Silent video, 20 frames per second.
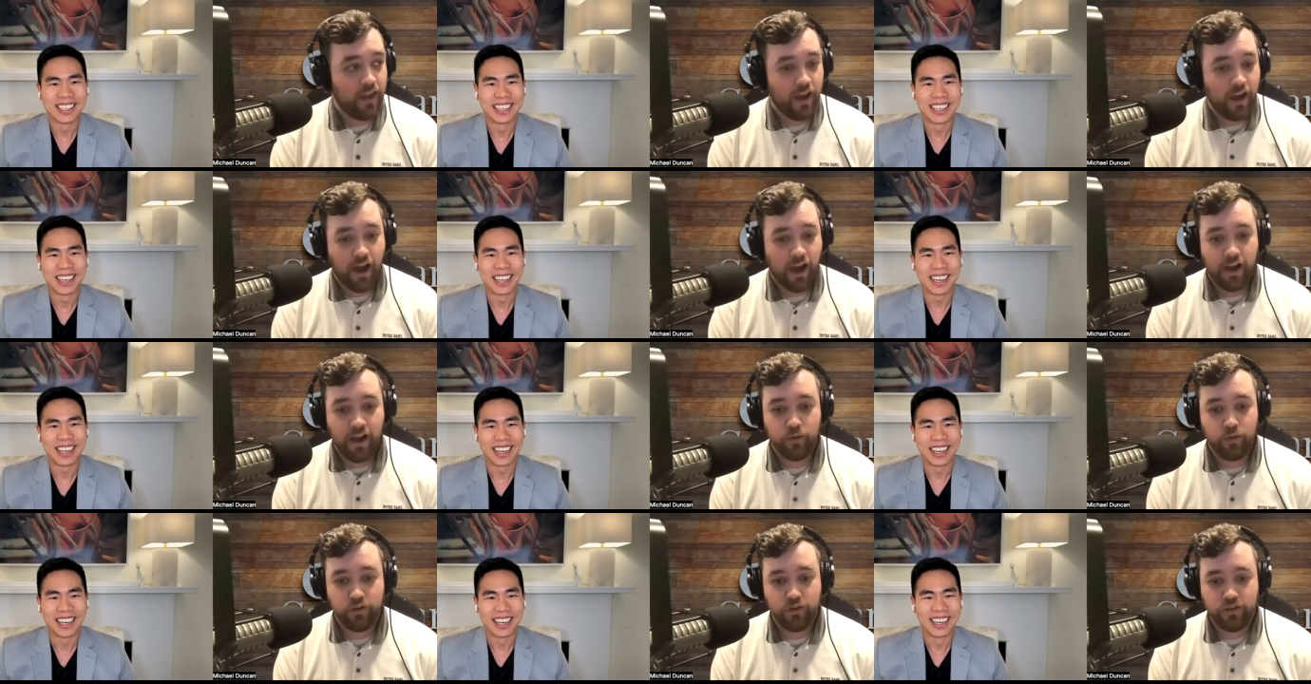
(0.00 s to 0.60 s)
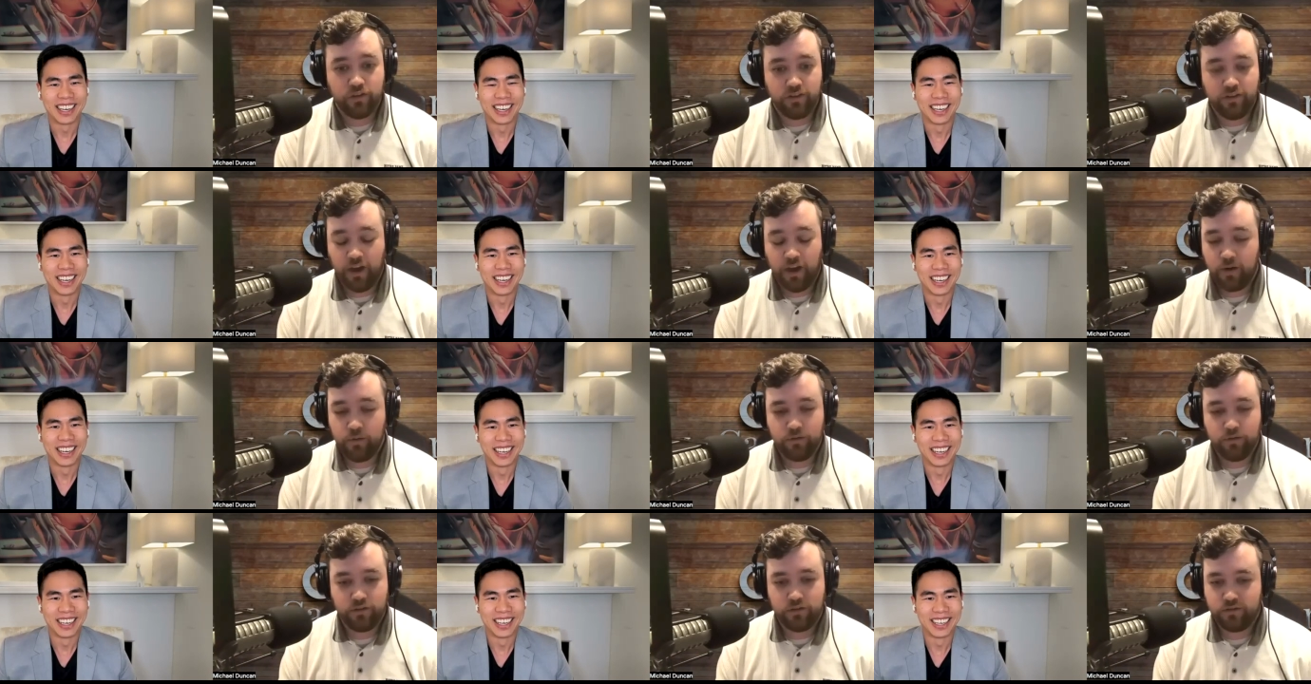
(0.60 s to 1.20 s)
Speaker 1: I was, I
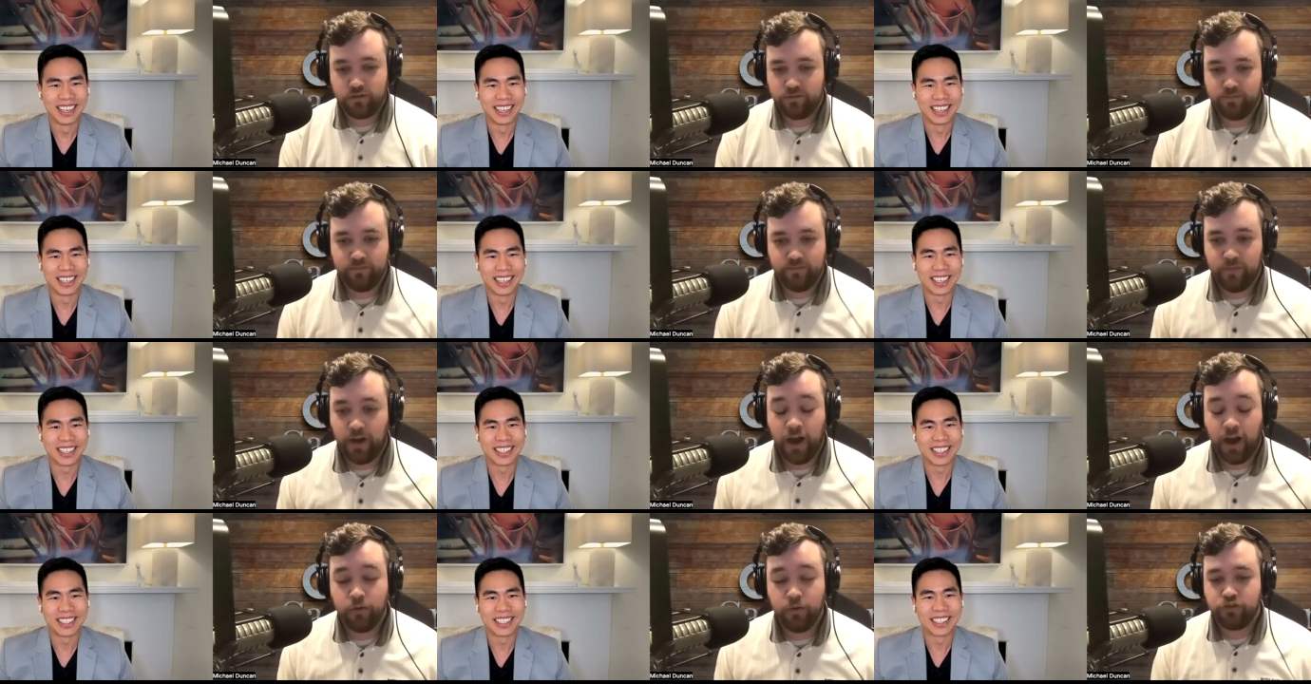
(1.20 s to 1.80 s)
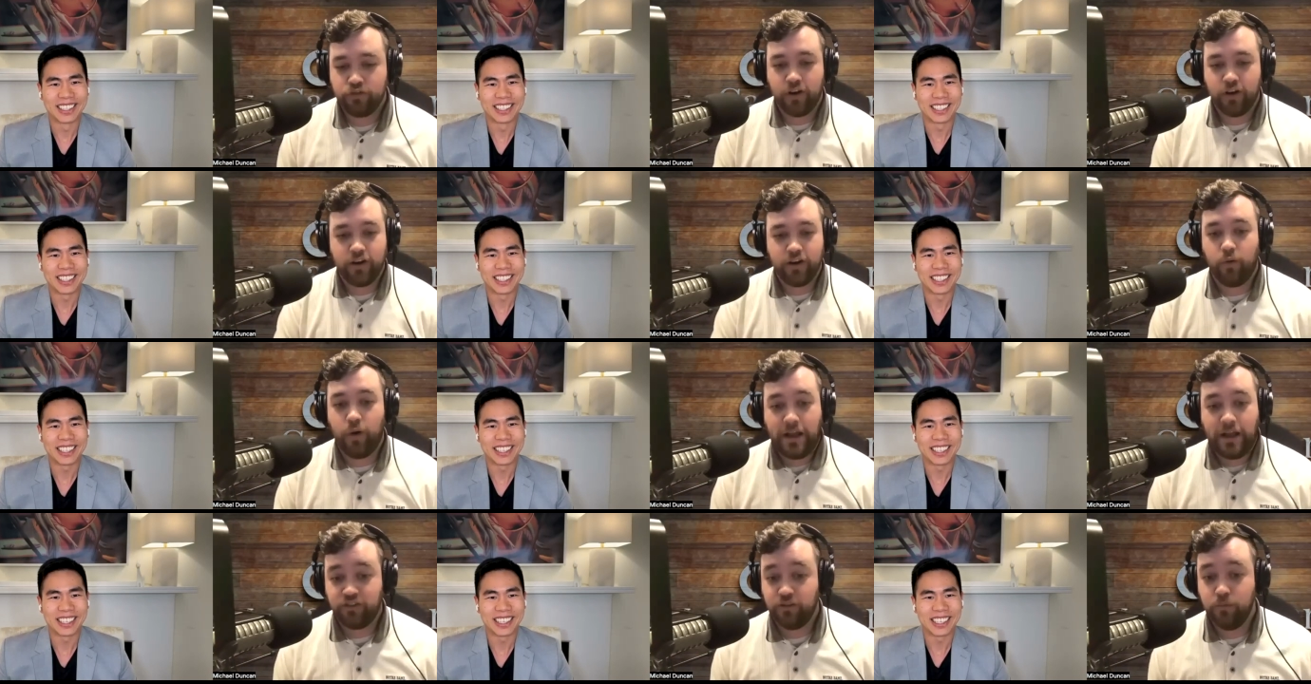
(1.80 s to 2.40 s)
was, I was ready to
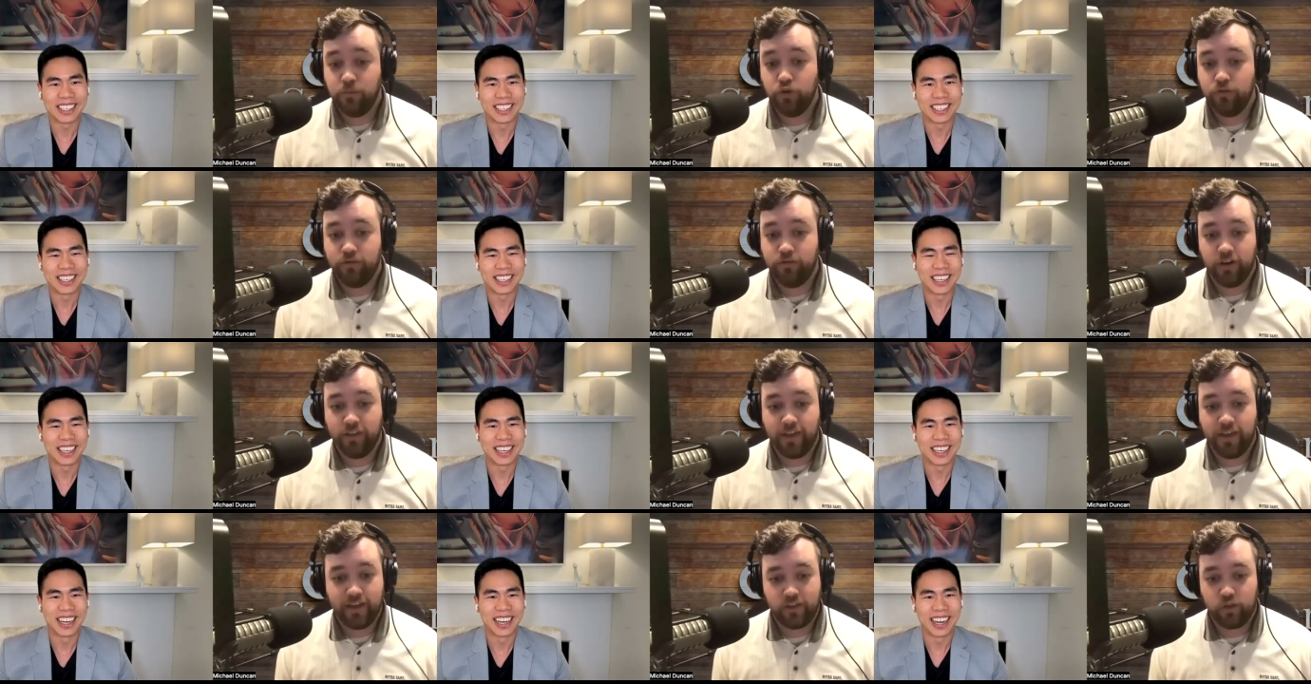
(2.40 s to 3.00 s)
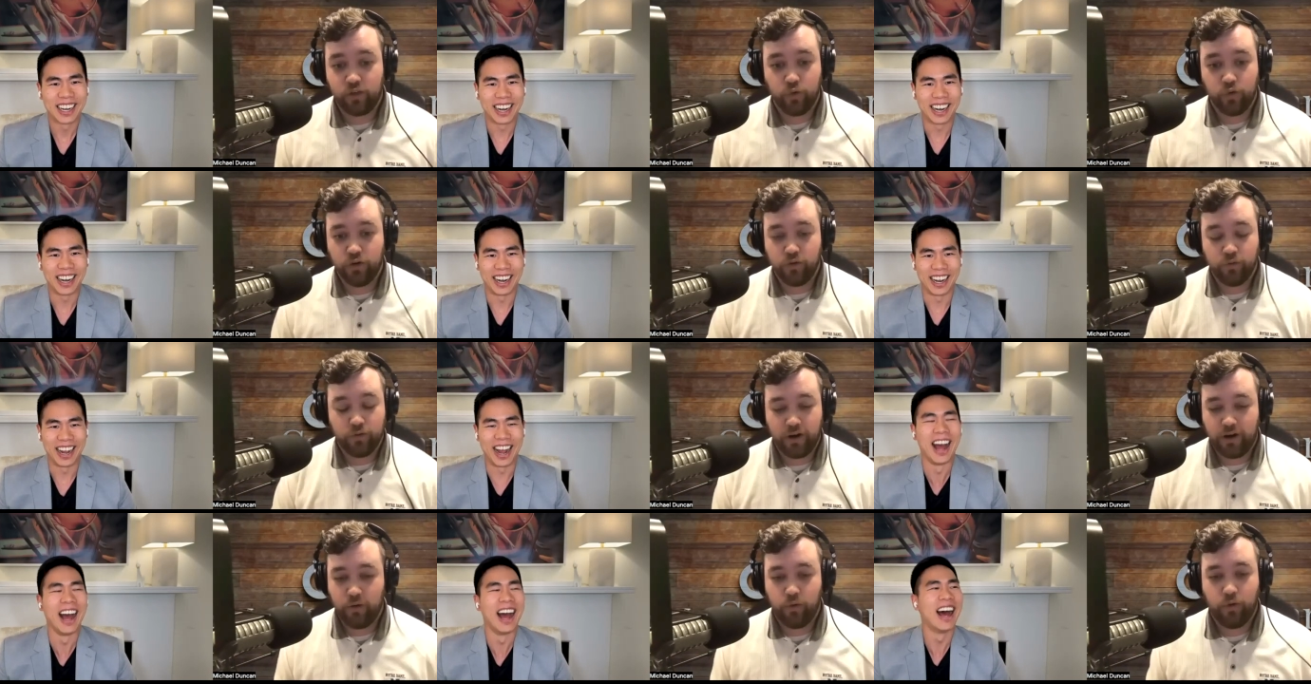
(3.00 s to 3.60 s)
watch a movie on that story.
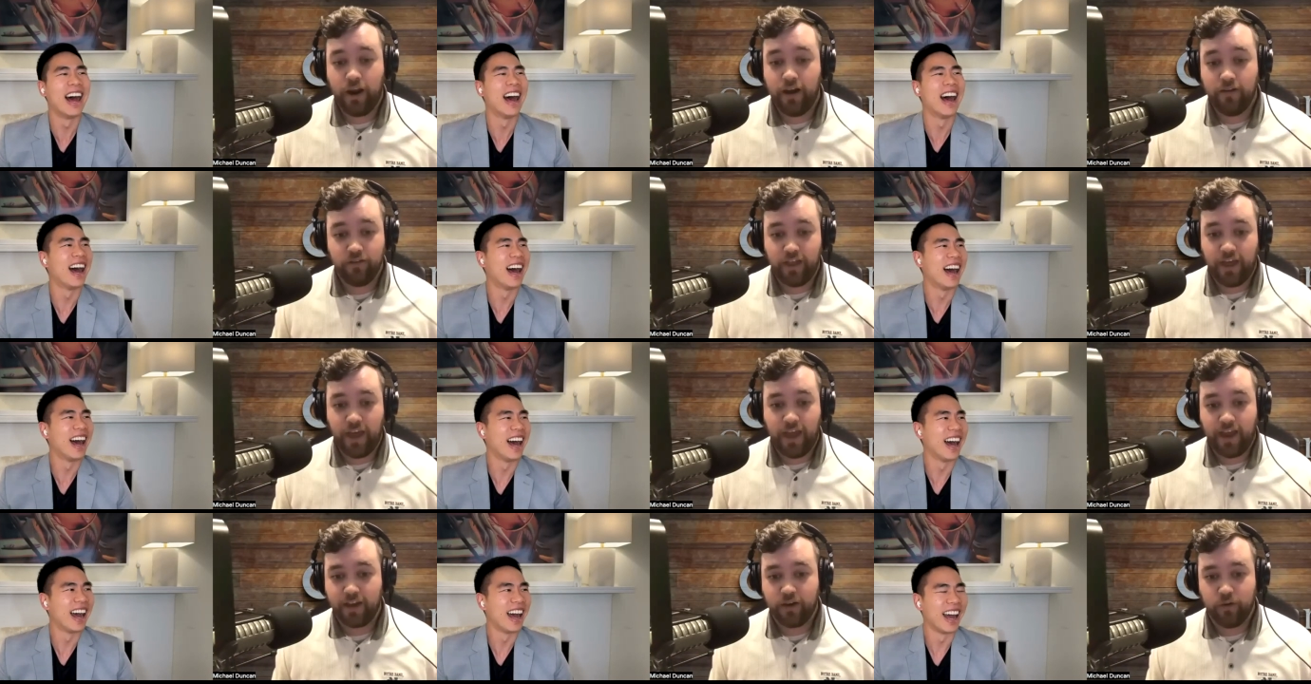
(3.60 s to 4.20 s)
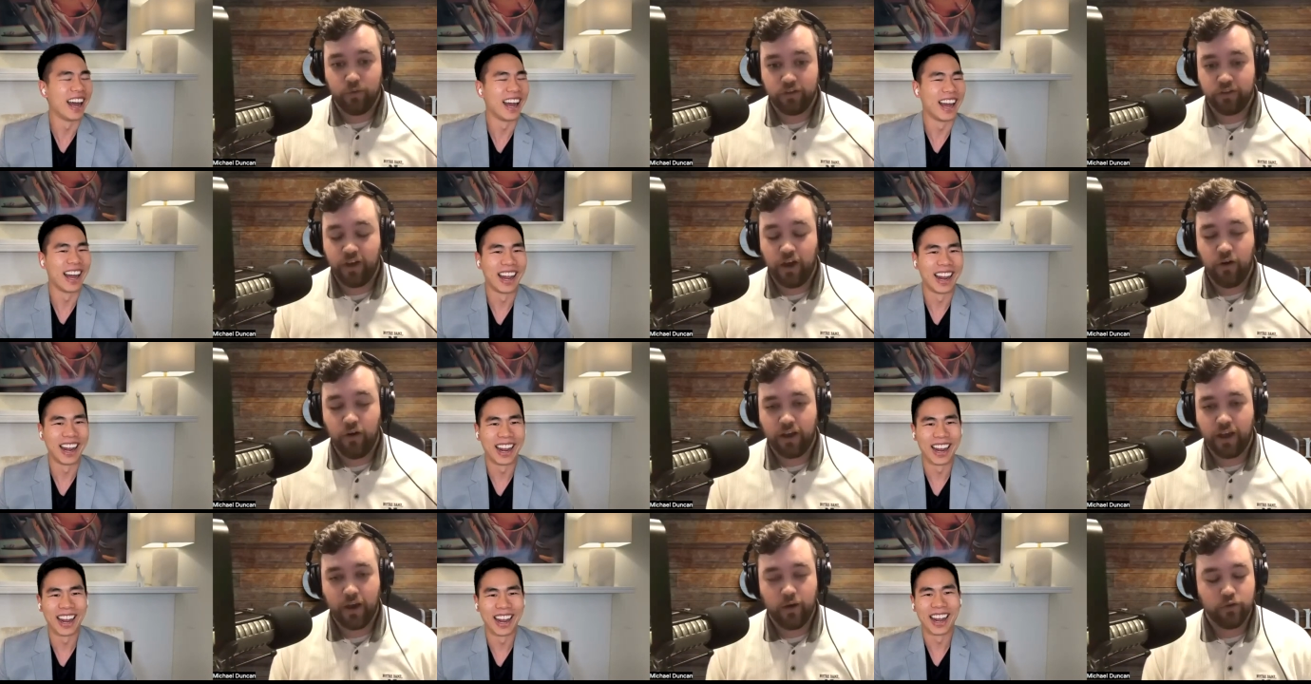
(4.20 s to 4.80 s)
Whatever, wherever the heck it was
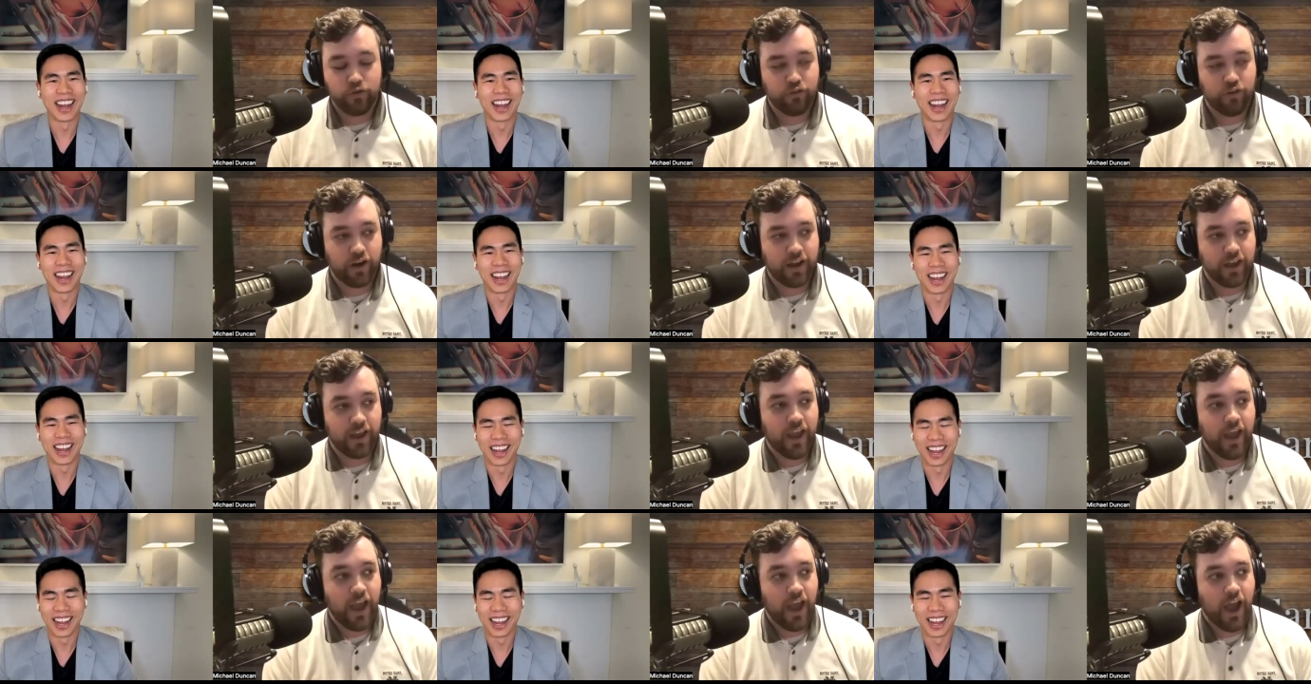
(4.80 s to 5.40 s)
going, I was ready.